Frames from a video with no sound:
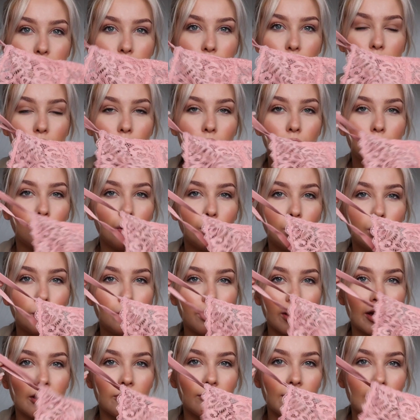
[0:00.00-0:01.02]
So the whole
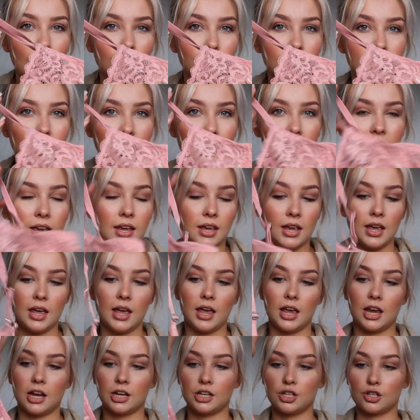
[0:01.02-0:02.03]
way around it
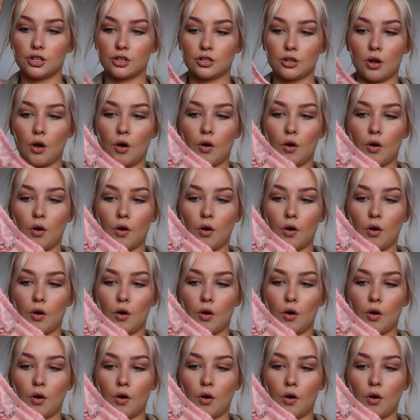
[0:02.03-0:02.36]
is just